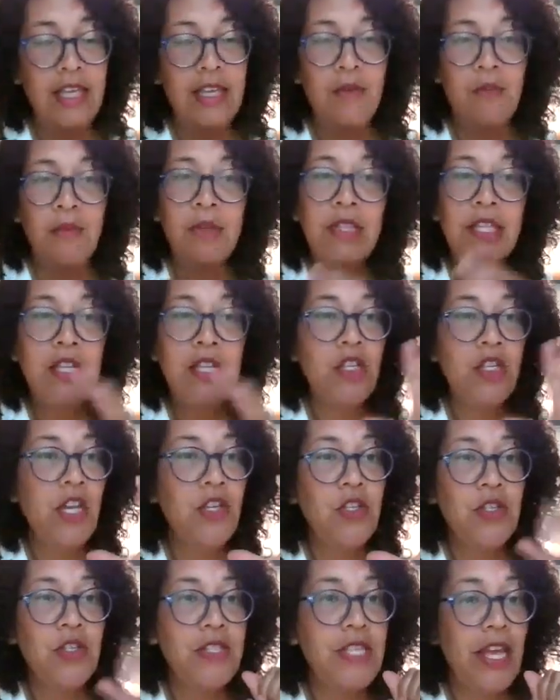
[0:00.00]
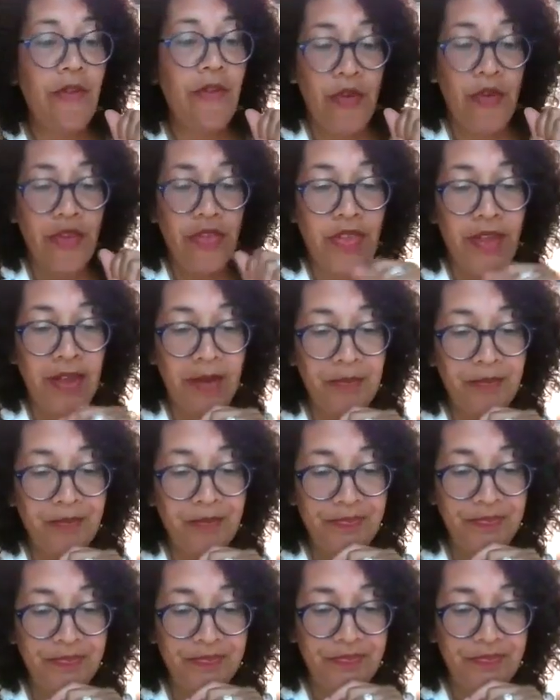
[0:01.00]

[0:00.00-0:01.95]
It really changes everything.